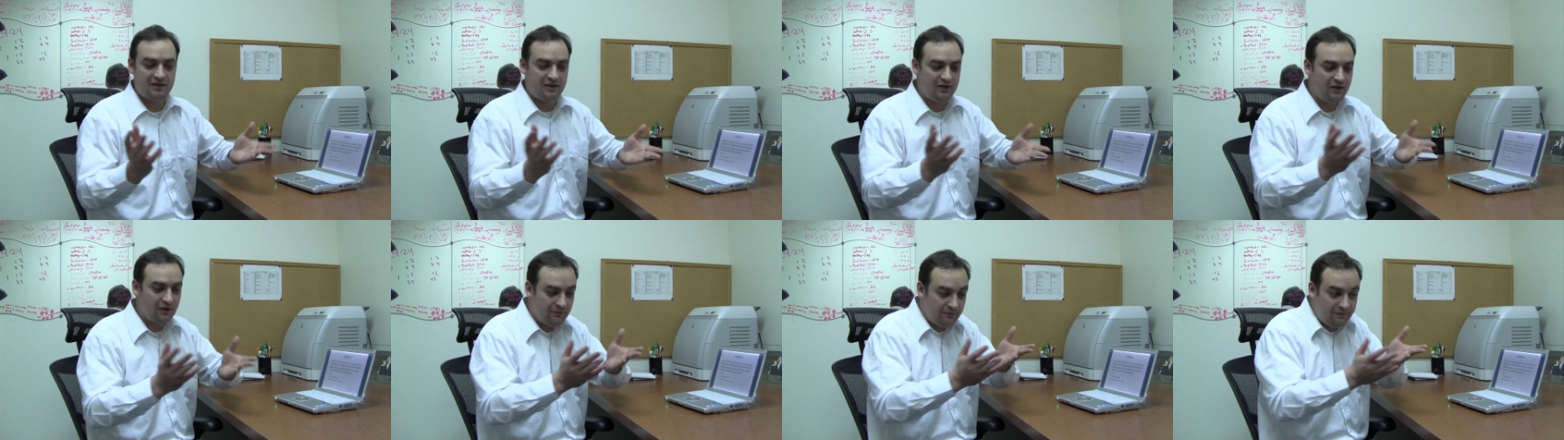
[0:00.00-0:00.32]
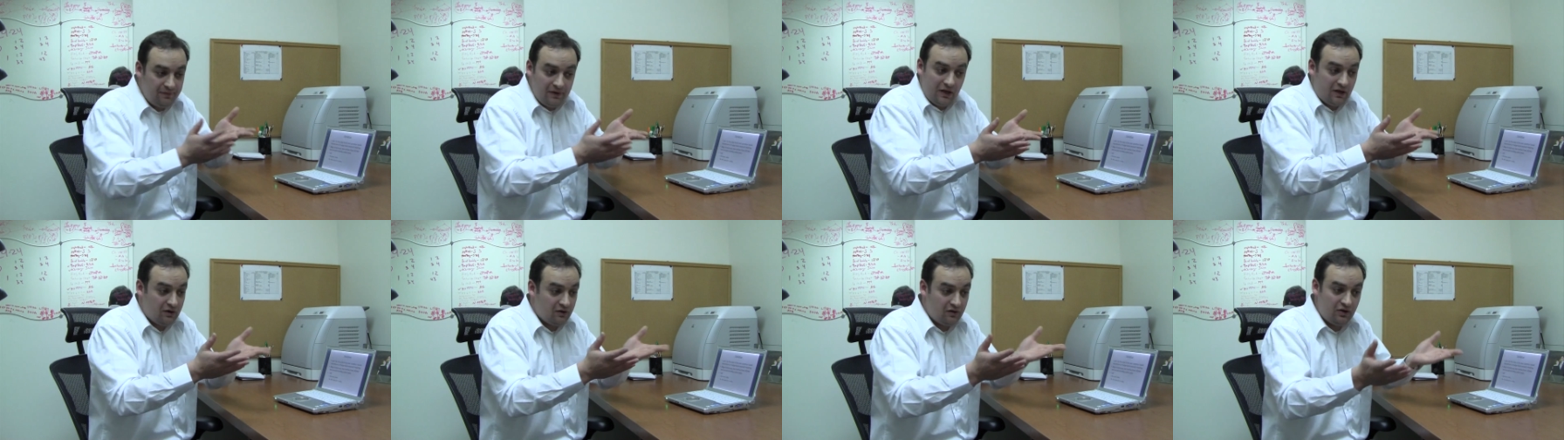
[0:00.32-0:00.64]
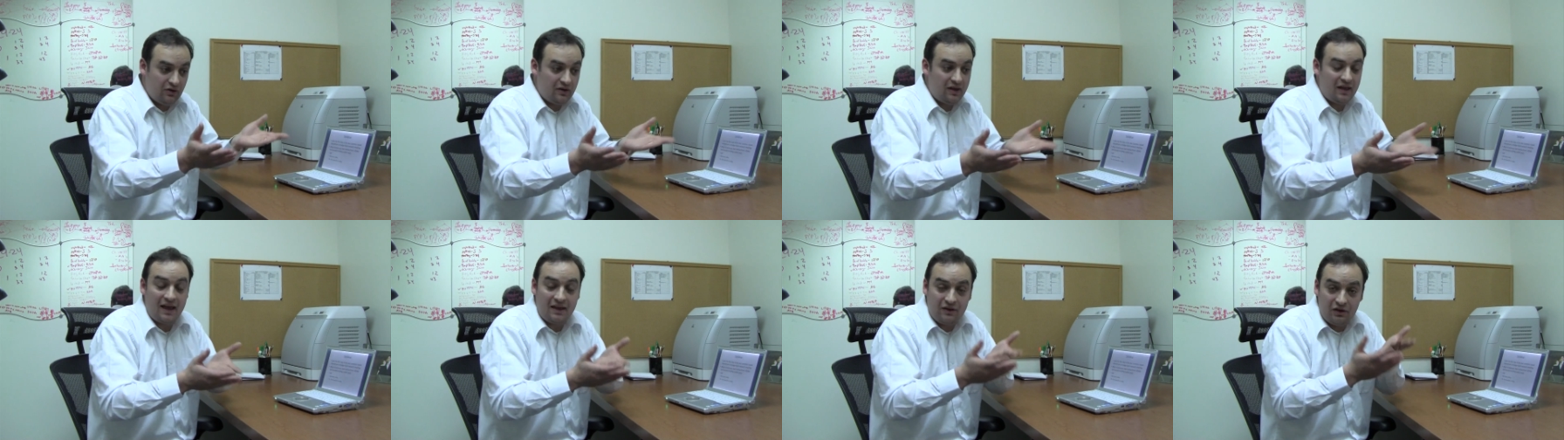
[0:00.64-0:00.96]
you'll figure
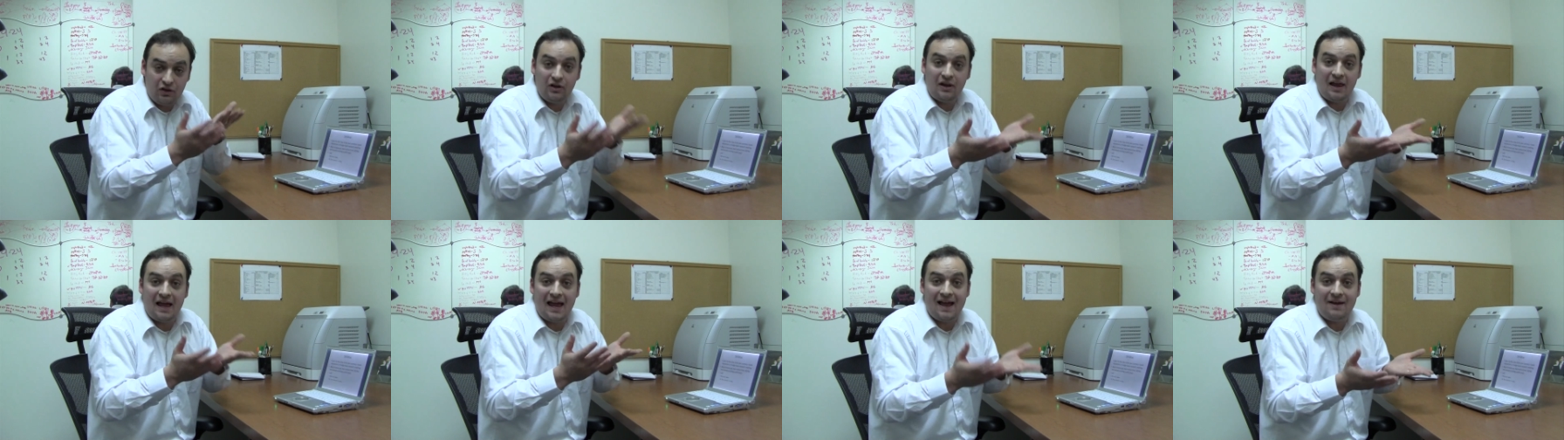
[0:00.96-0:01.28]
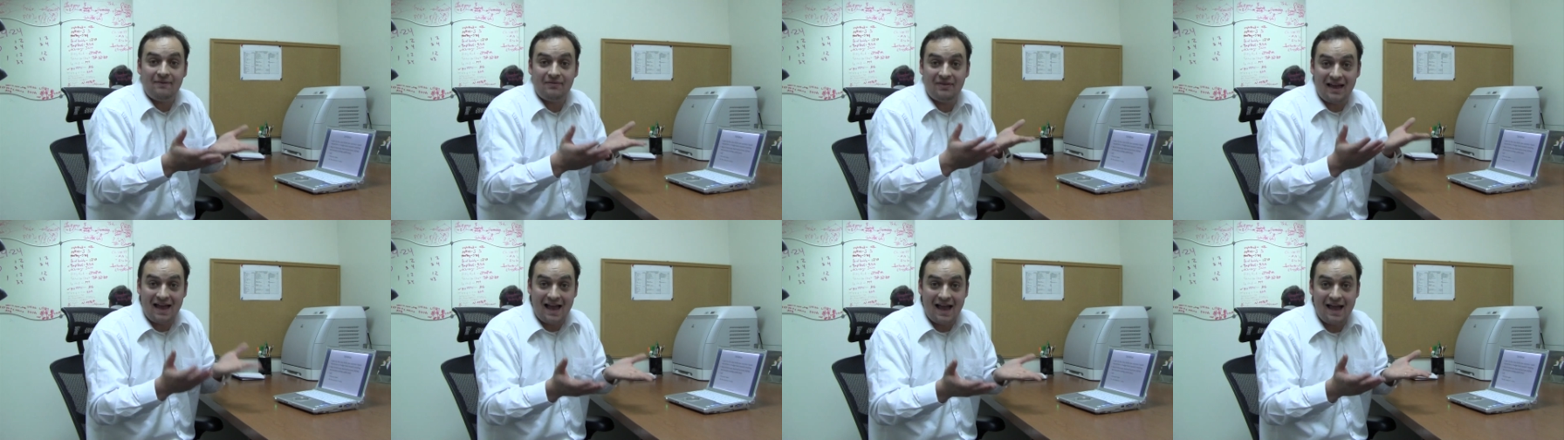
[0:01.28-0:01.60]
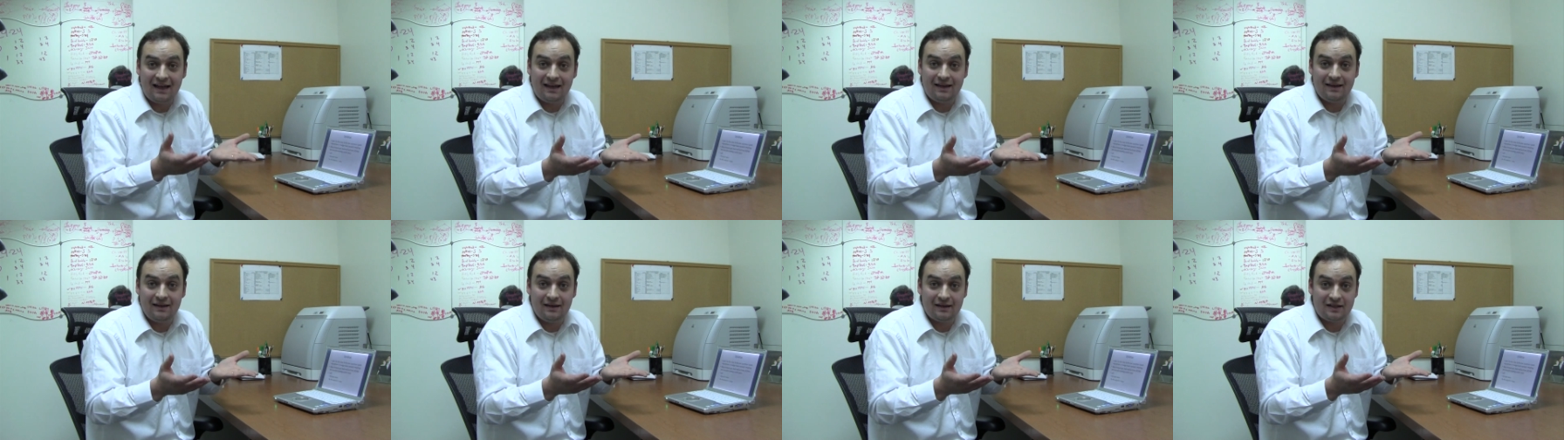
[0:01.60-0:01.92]
you'll have, you'll have the
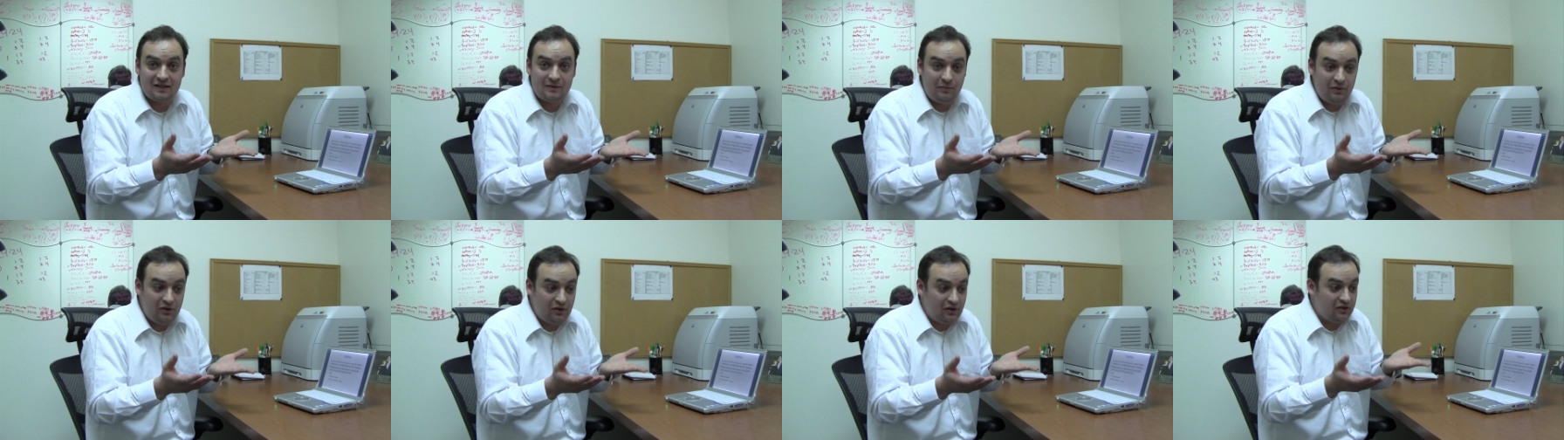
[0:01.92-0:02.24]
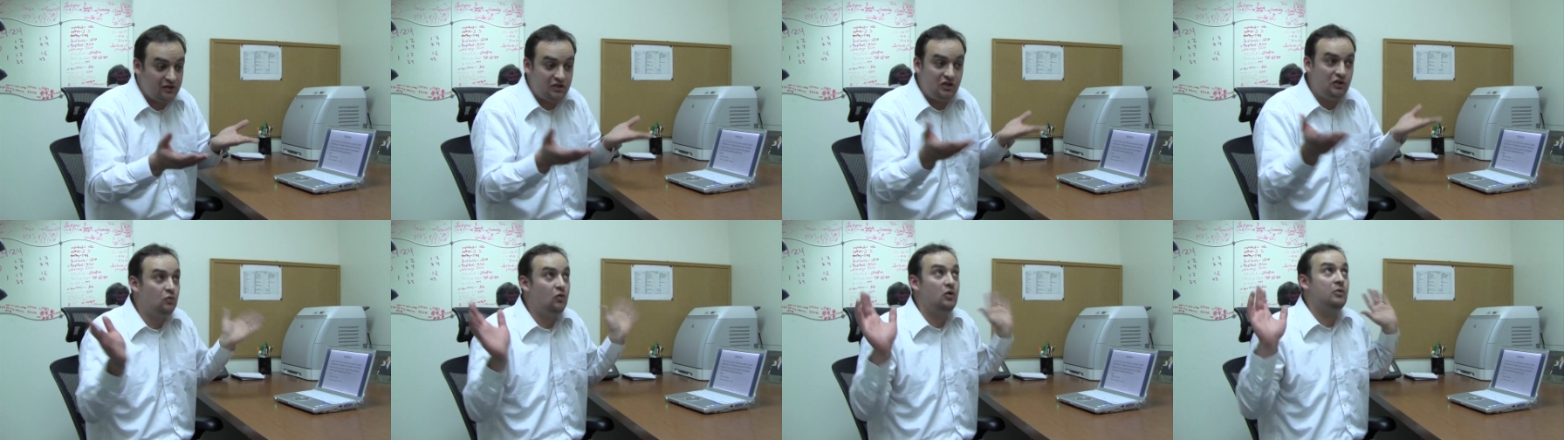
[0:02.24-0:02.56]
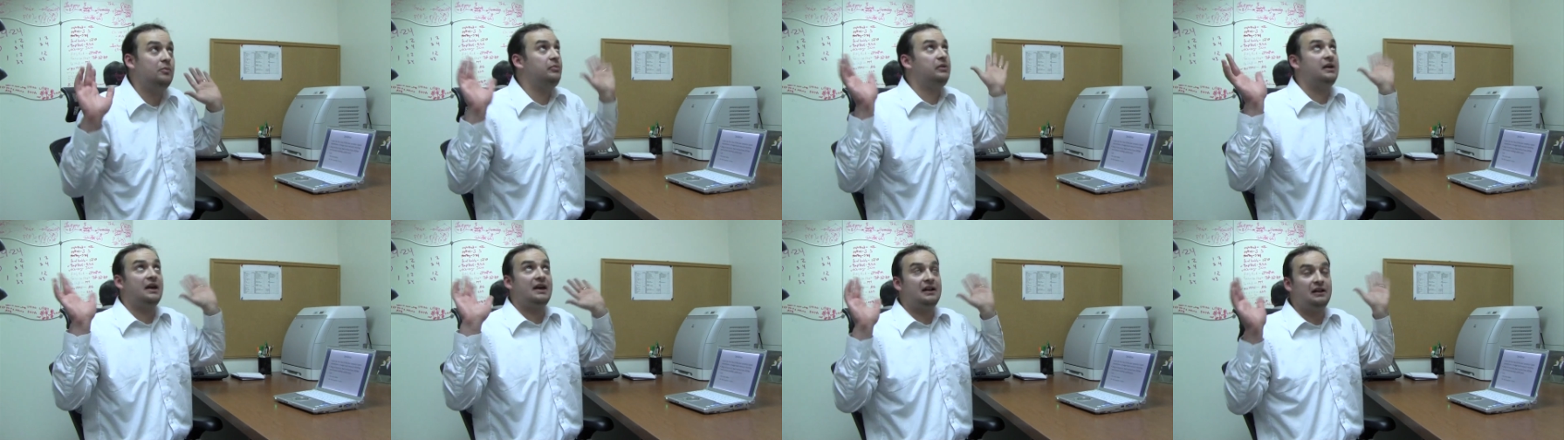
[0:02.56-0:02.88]
hacking experience. You
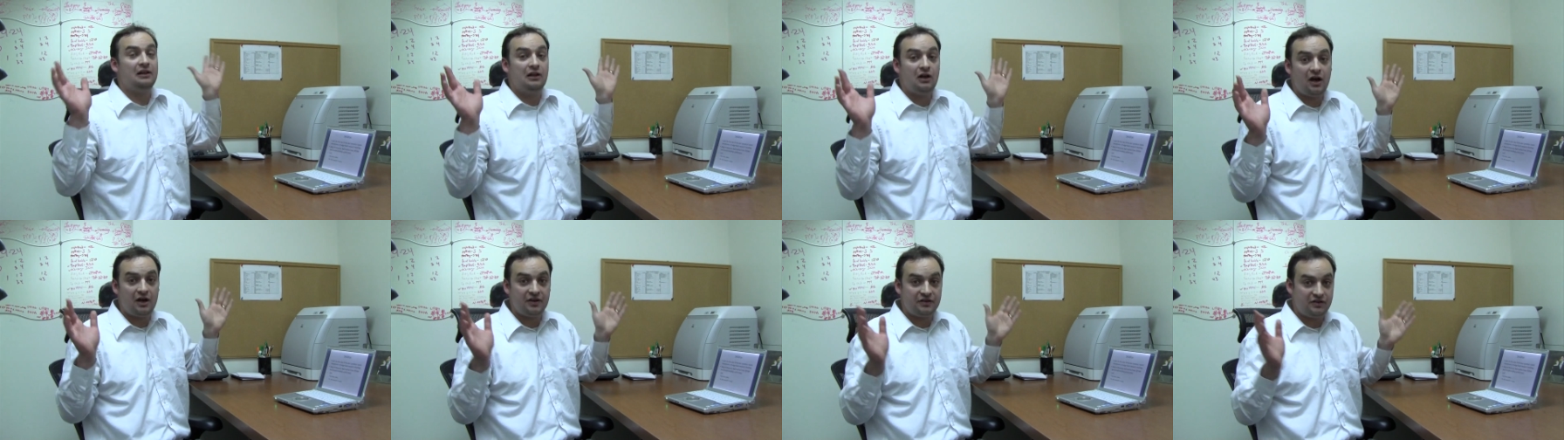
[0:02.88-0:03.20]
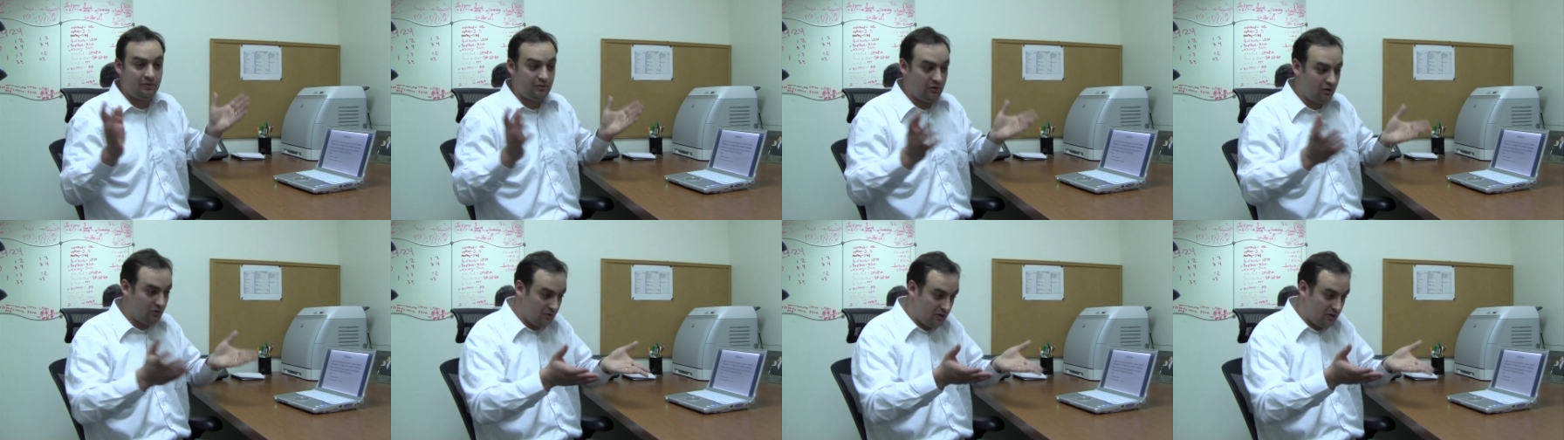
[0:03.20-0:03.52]
won't be at a loss. You go,